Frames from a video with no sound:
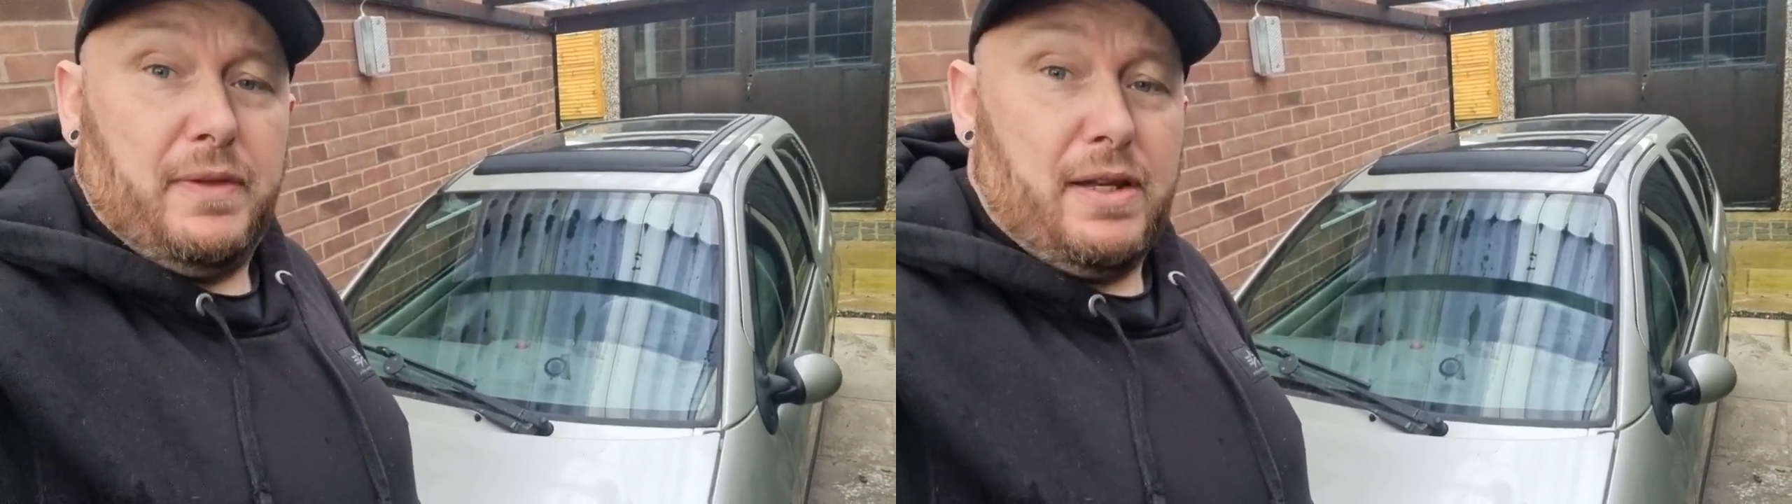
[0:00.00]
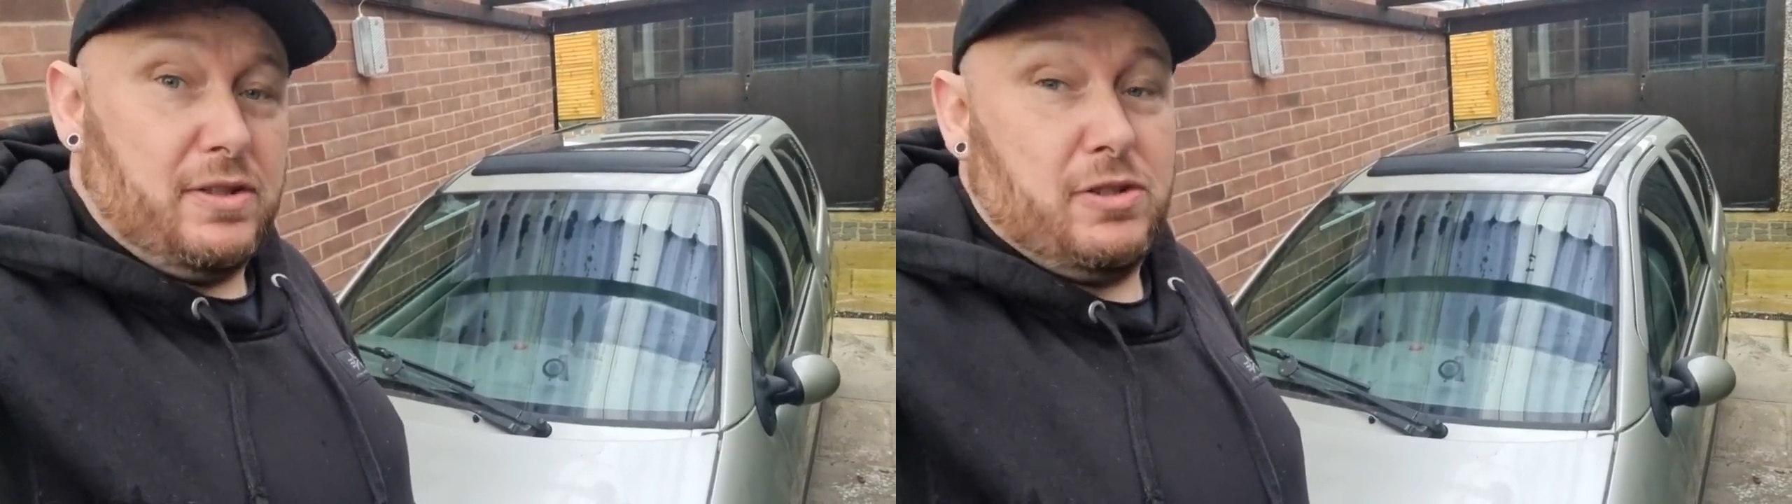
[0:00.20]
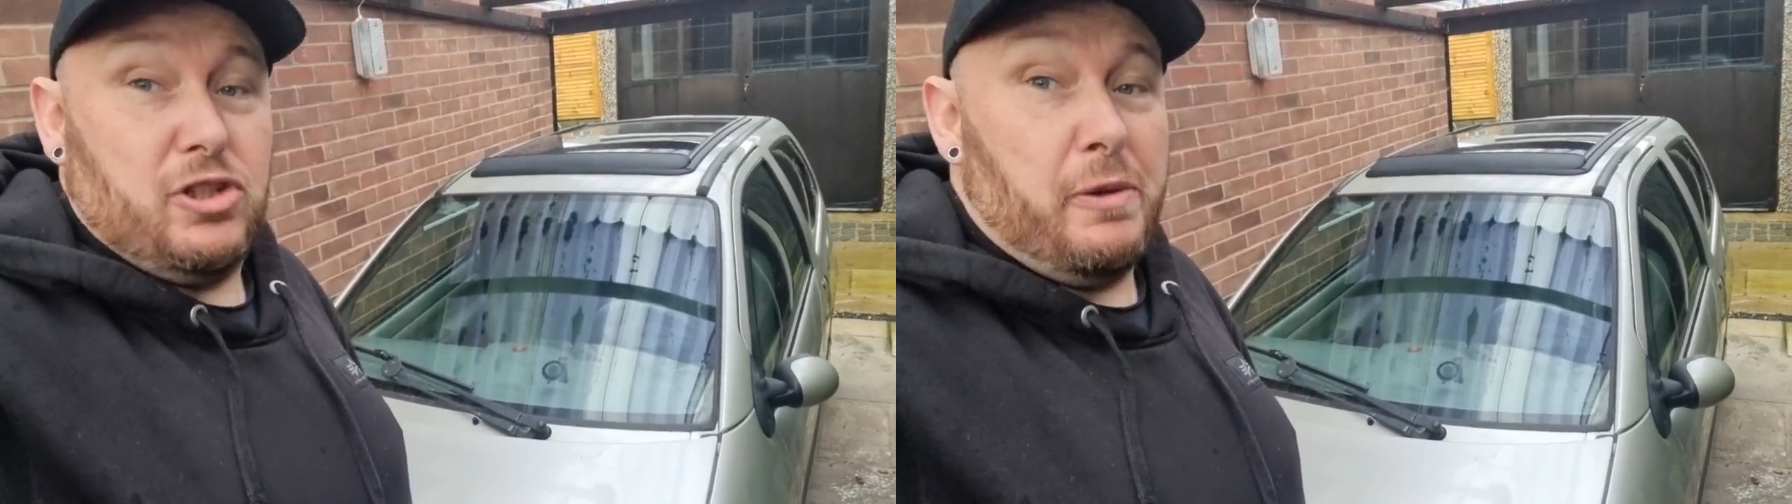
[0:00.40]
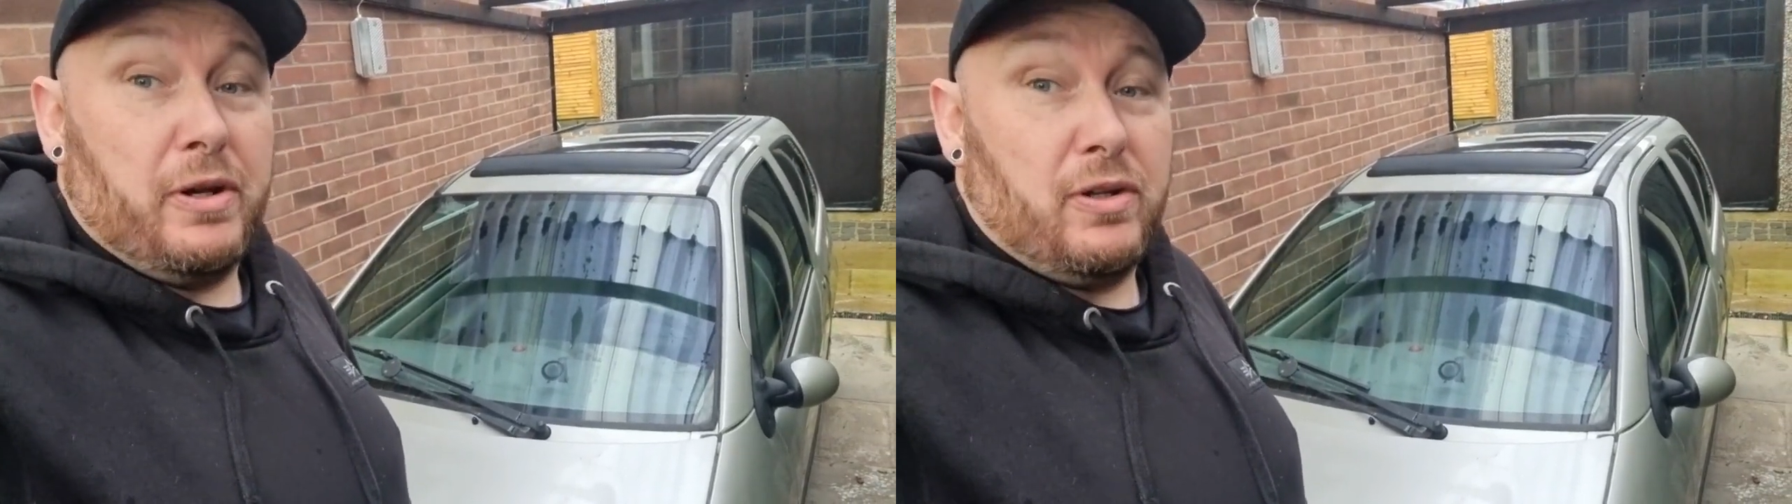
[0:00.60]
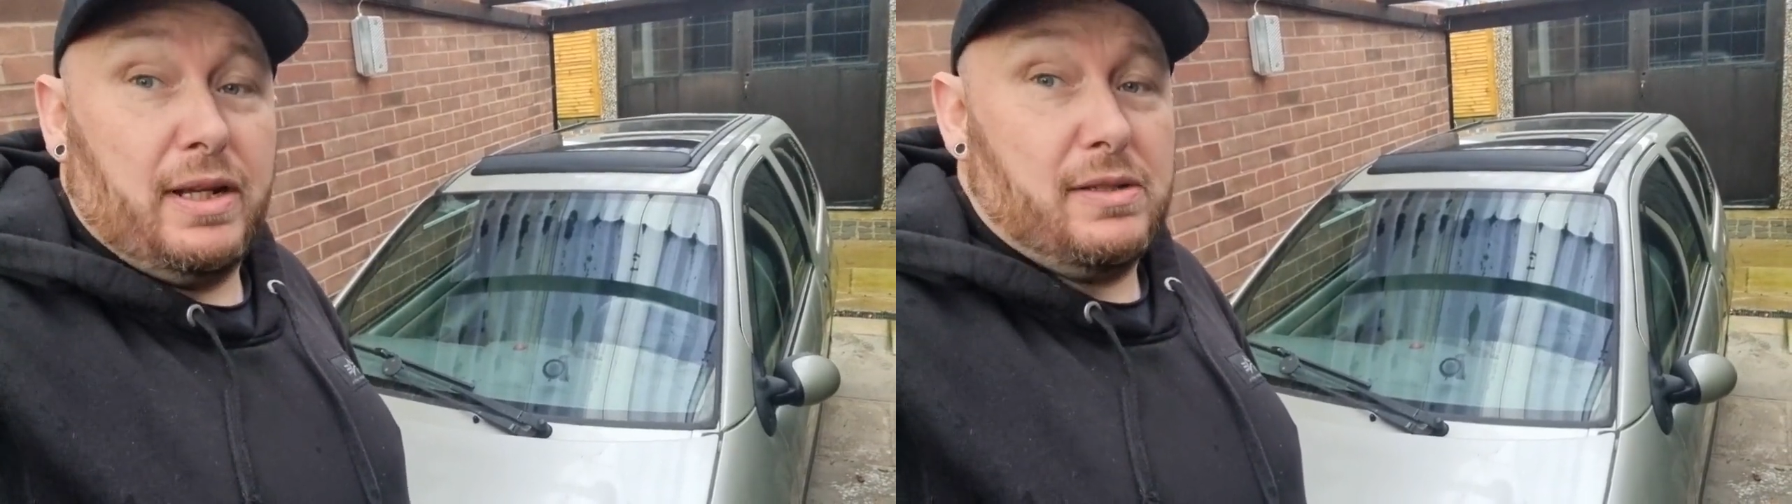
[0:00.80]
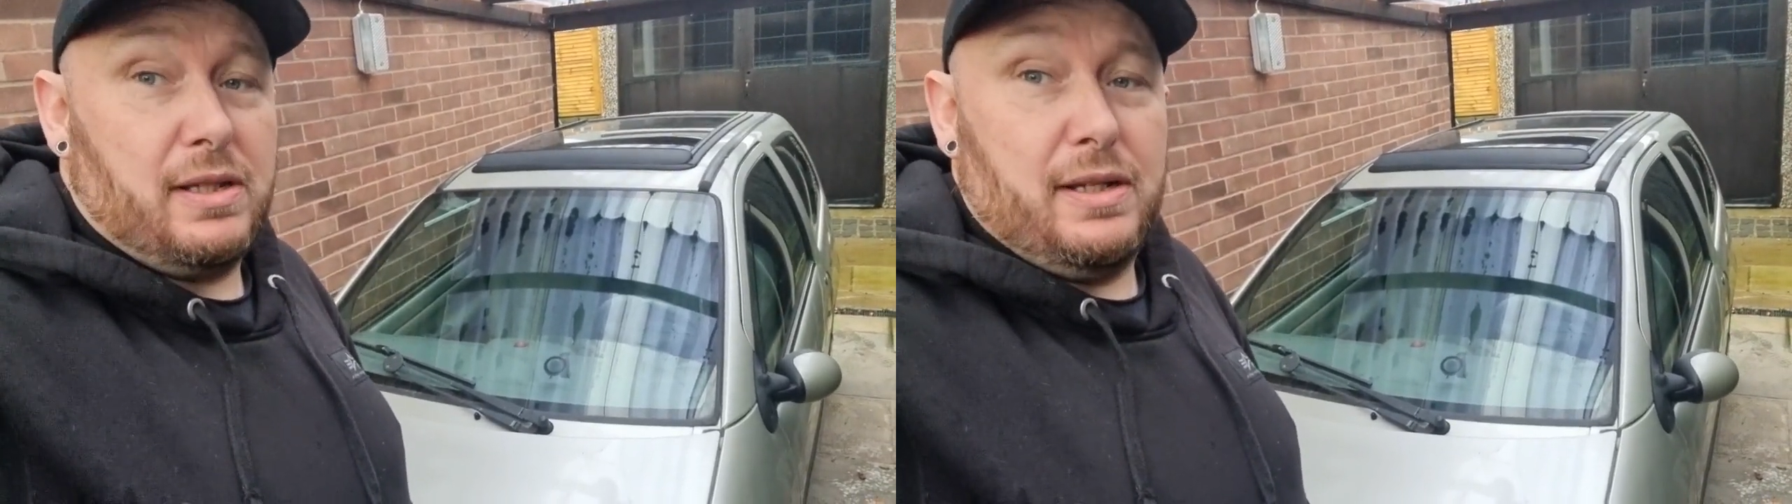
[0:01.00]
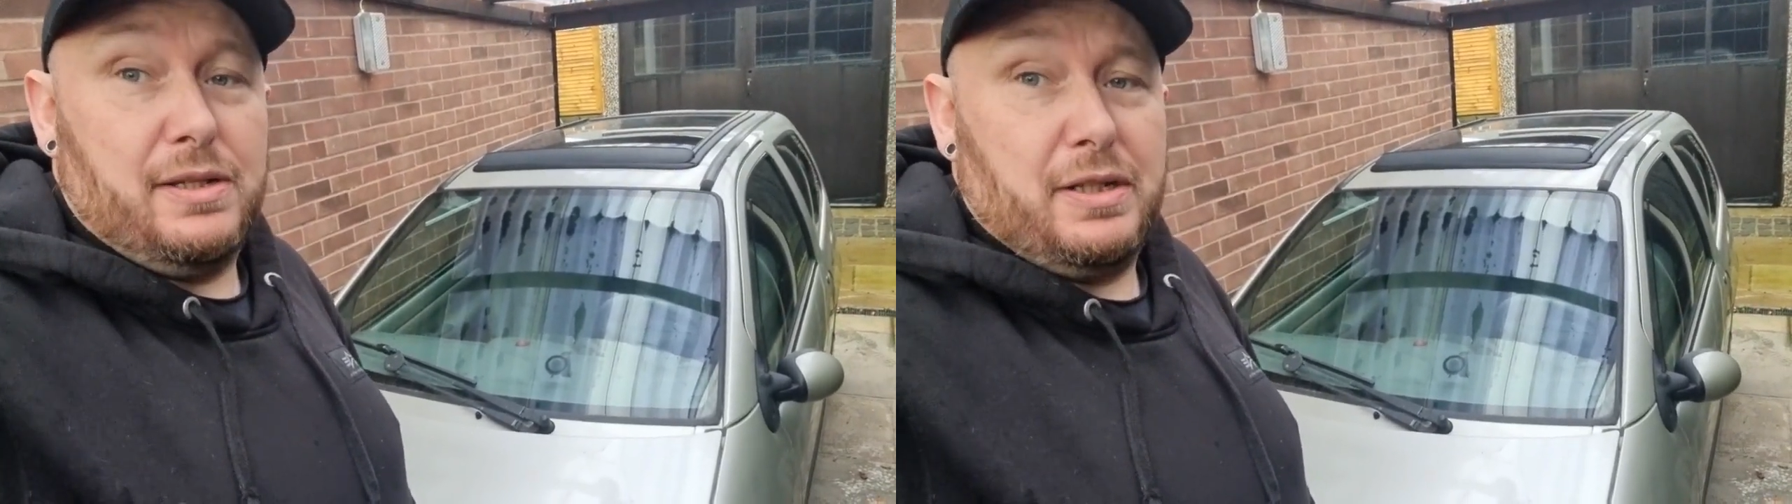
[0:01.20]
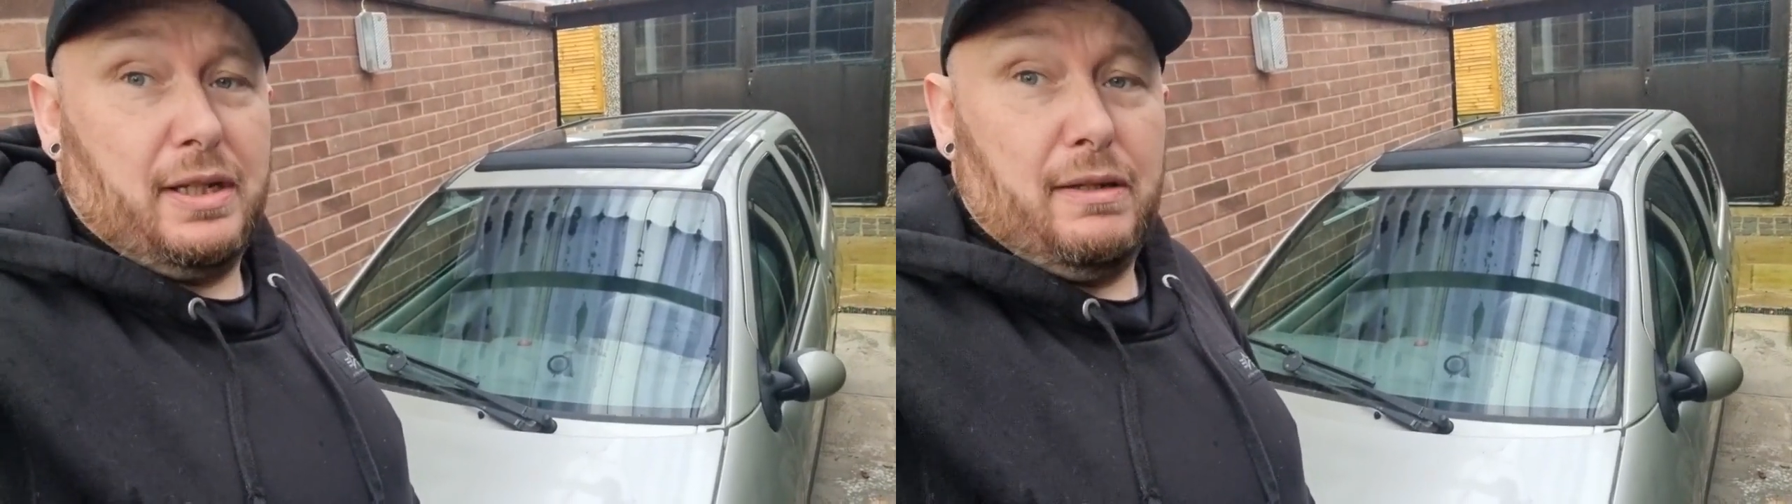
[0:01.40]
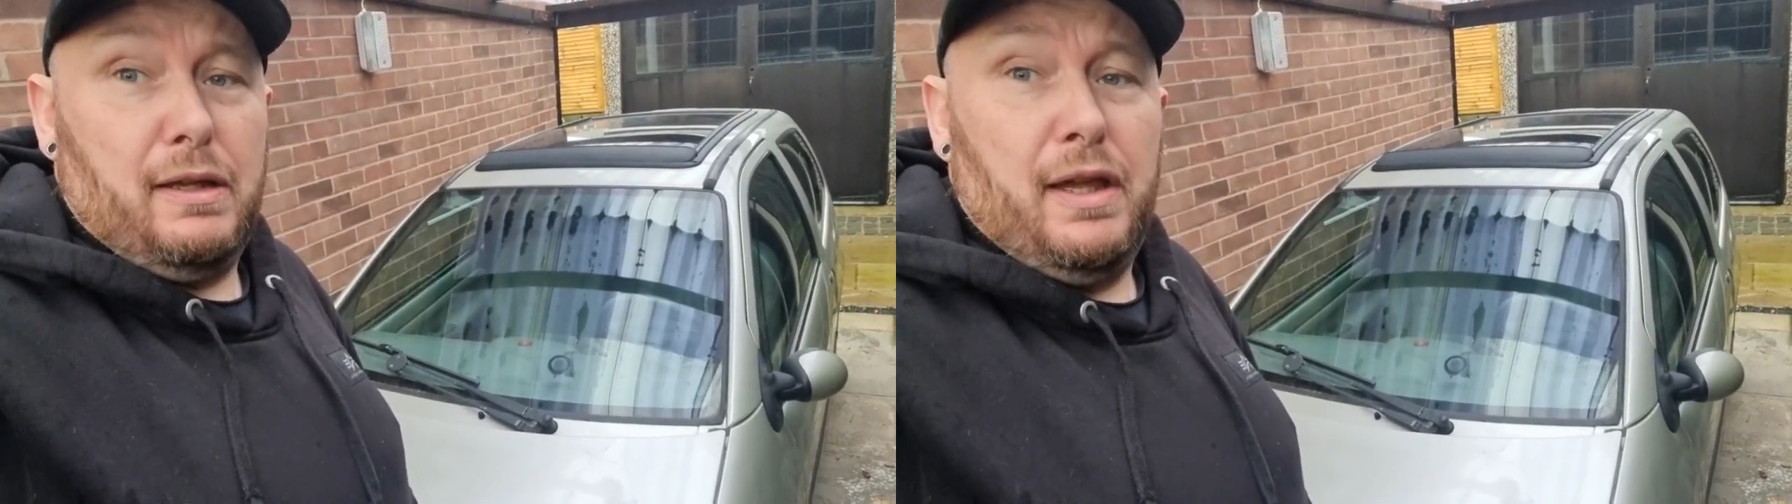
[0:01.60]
As a shame I couldn't get to the NEC